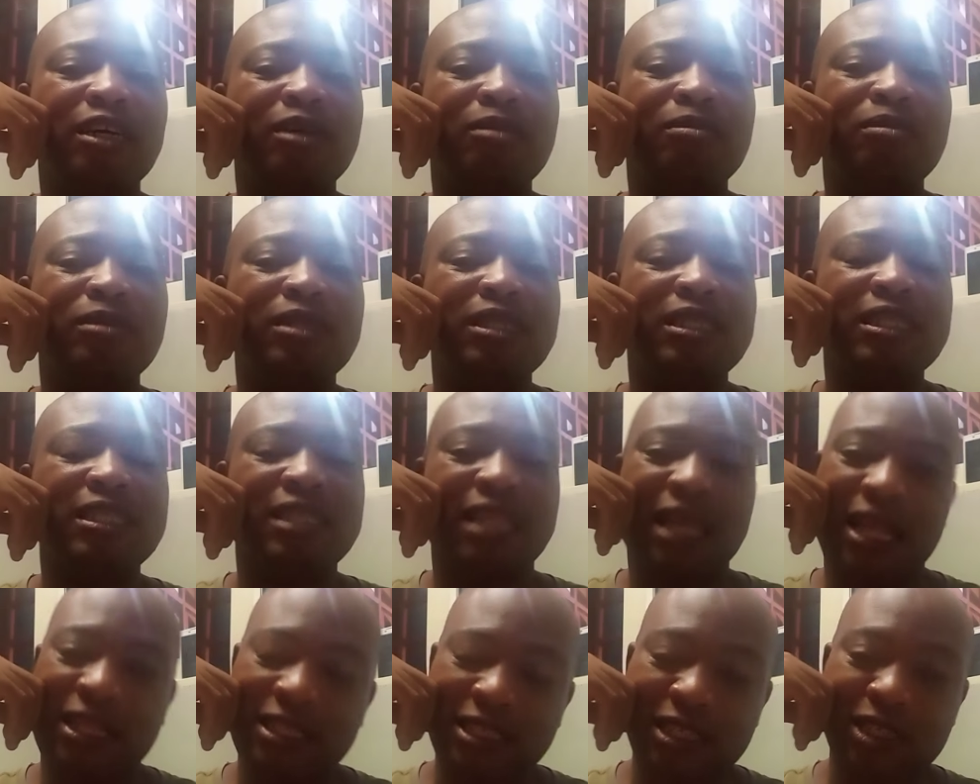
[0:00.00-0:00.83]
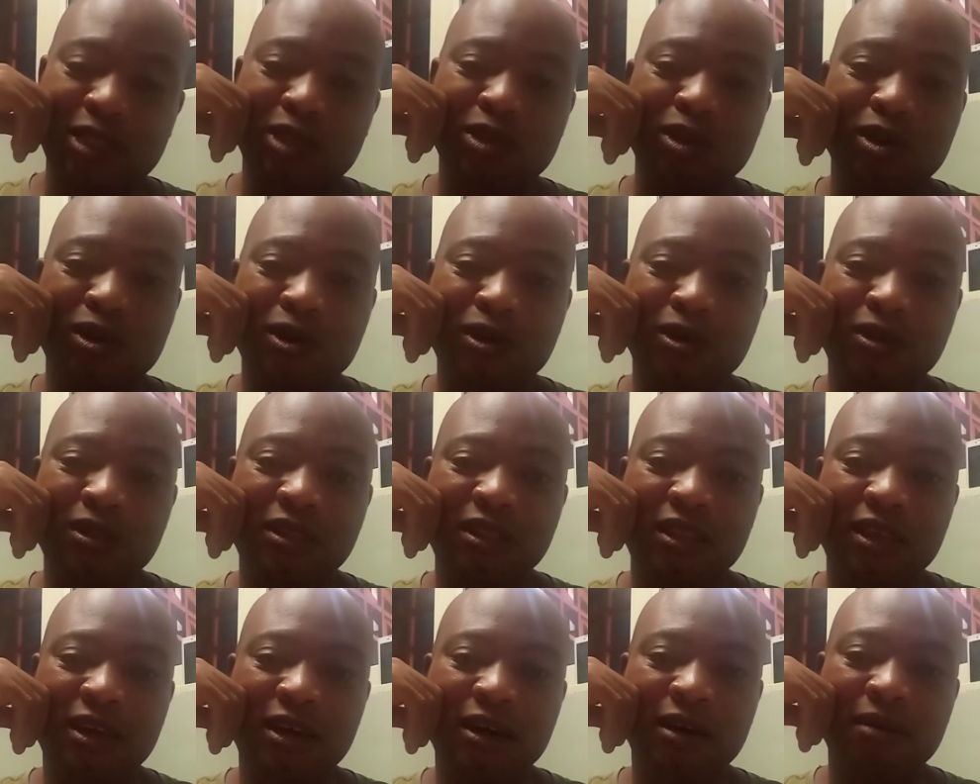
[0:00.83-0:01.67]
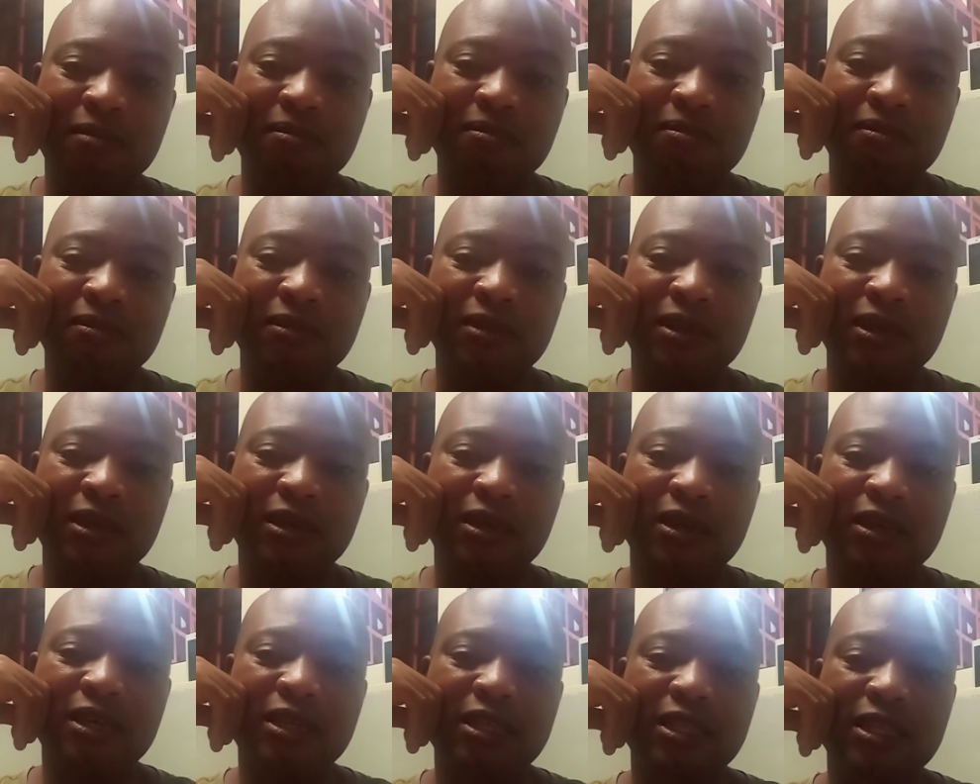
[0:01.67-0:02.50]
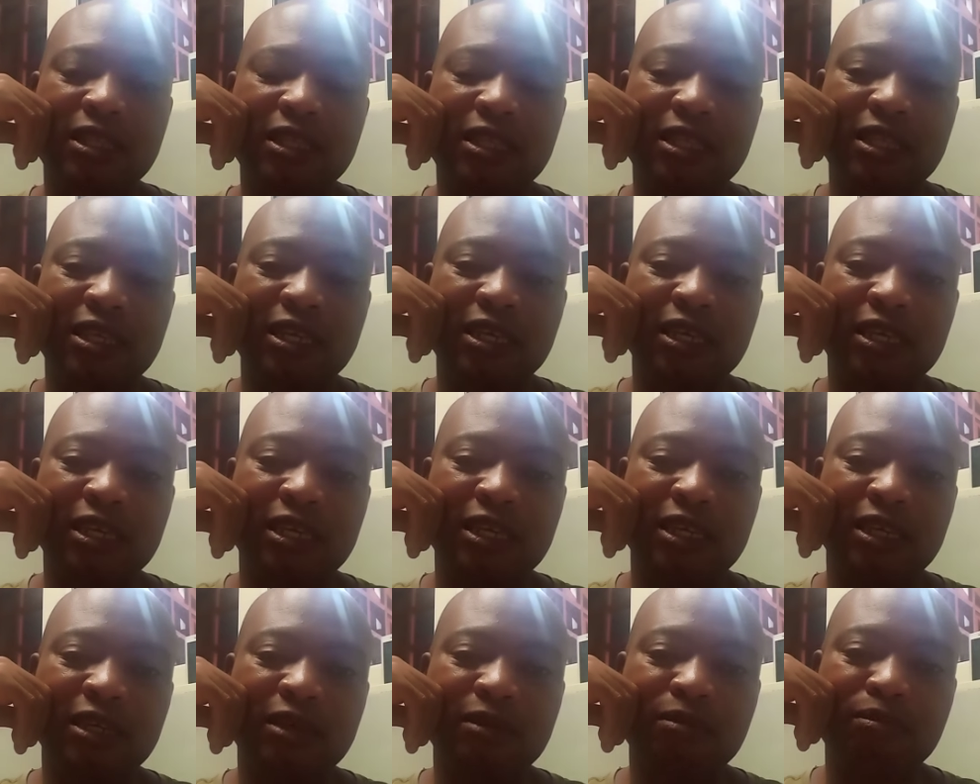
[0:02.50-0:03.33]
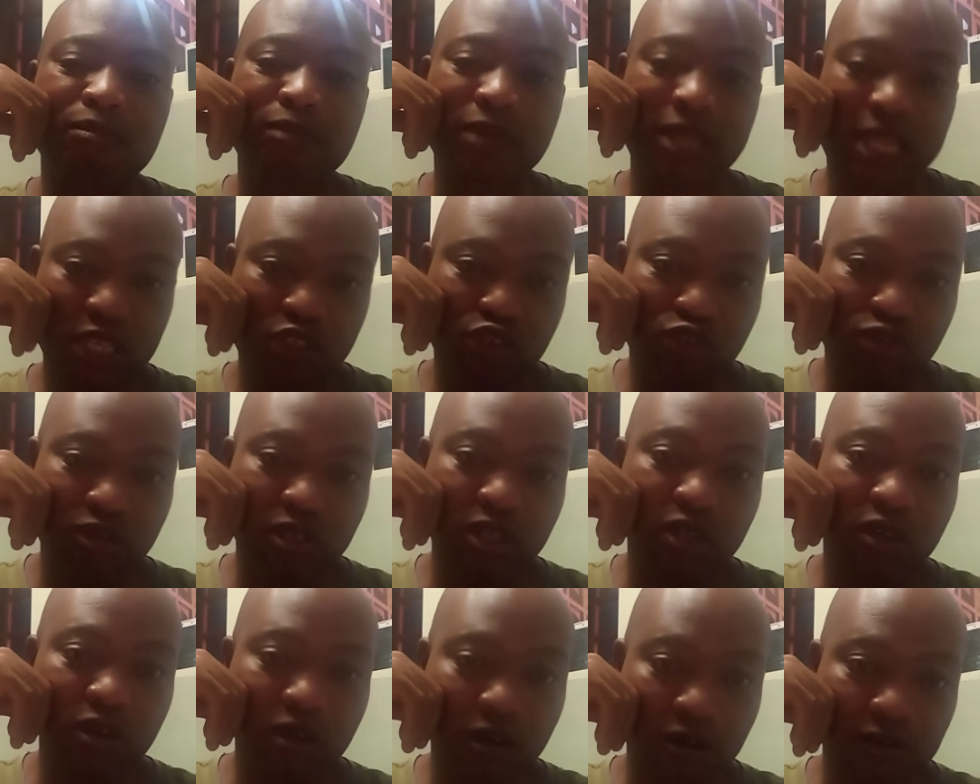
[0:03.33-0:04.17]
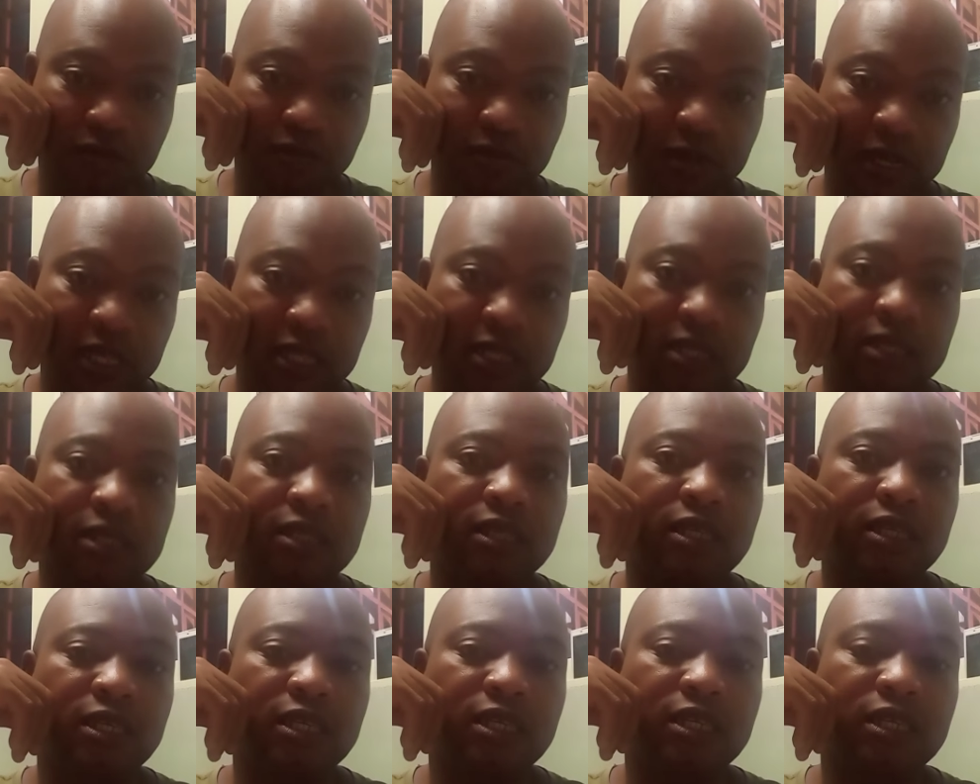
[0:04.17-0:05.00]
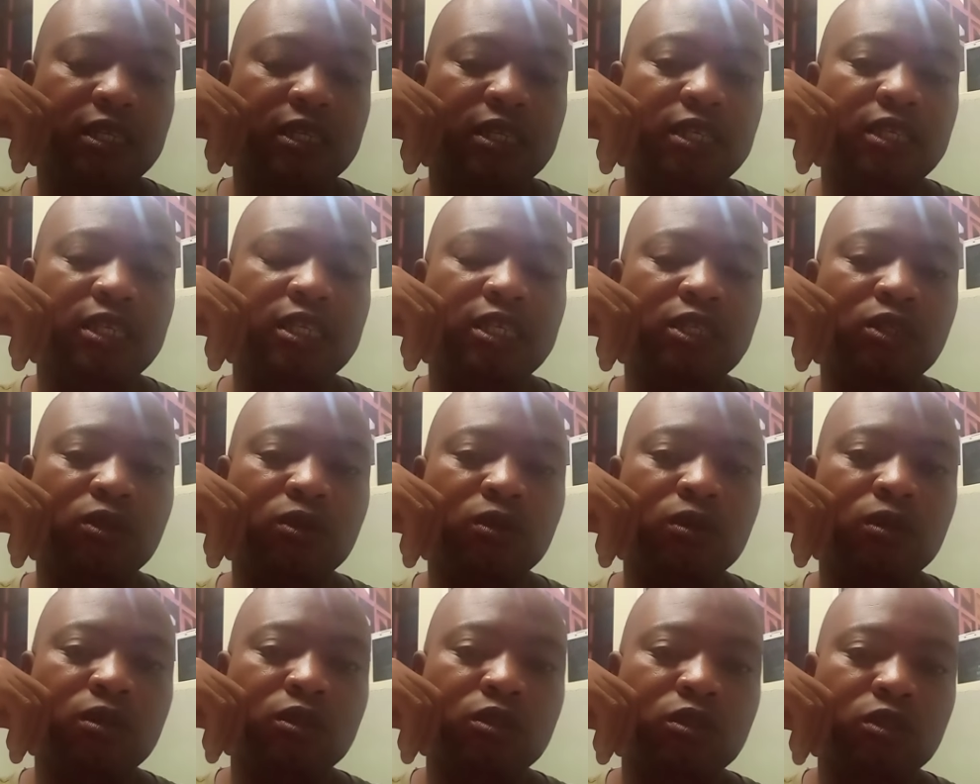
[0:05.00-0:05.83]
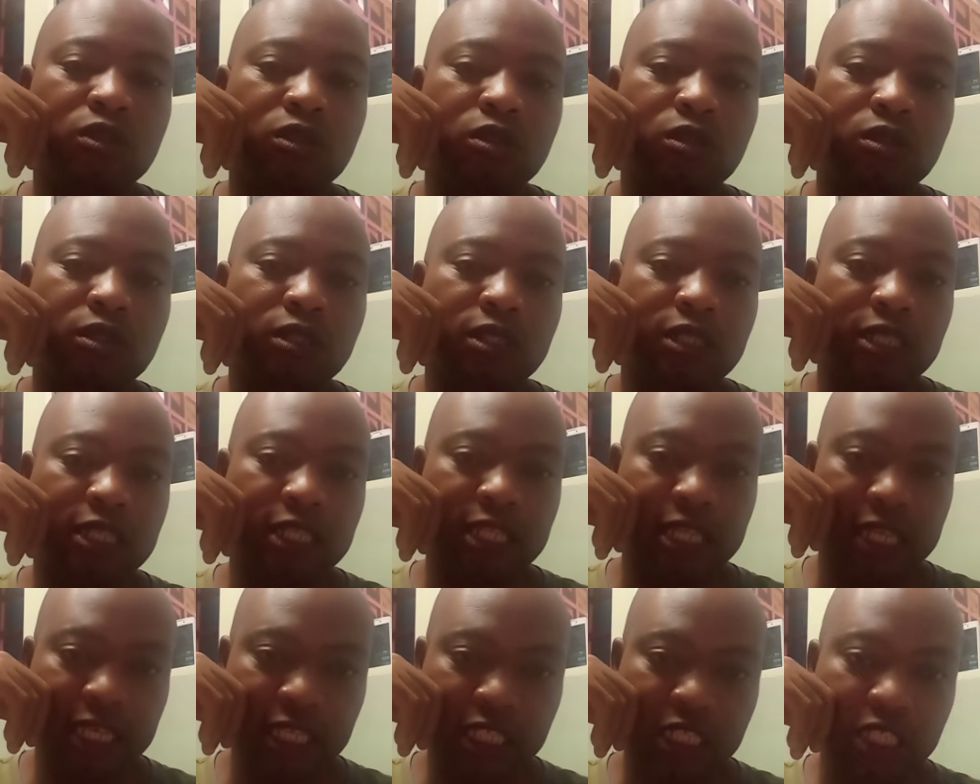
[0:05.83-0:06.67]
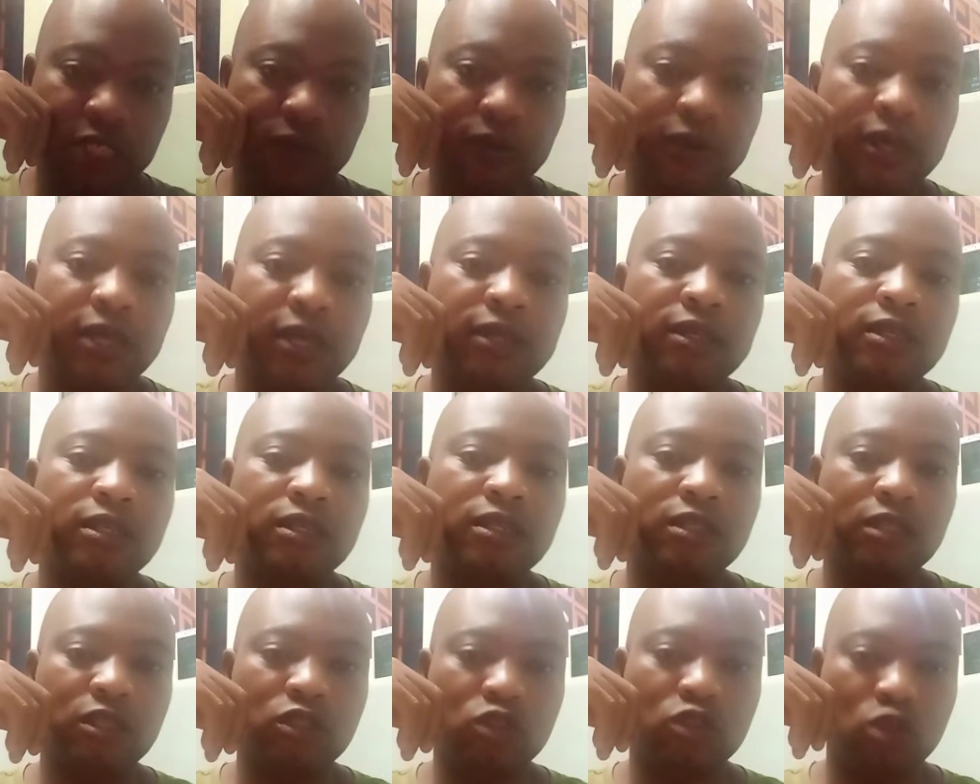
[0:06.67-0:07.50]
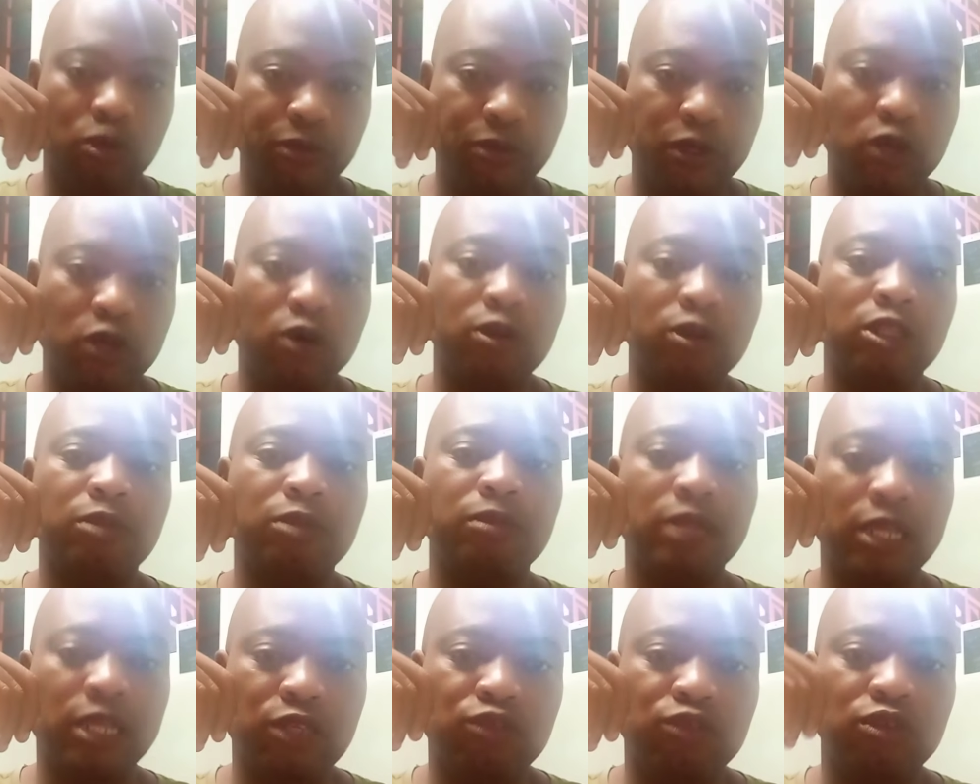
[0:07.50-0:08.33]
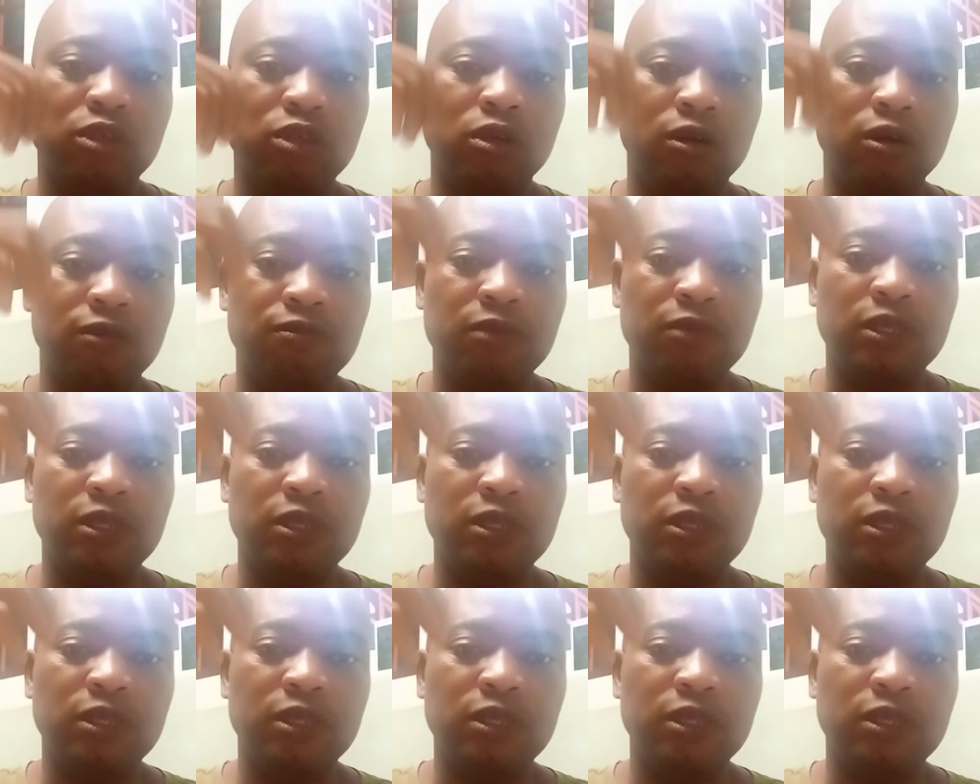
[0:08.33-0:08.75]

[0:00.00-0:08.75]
that is on the military government, you know, in Nigeria. The topic on the military government.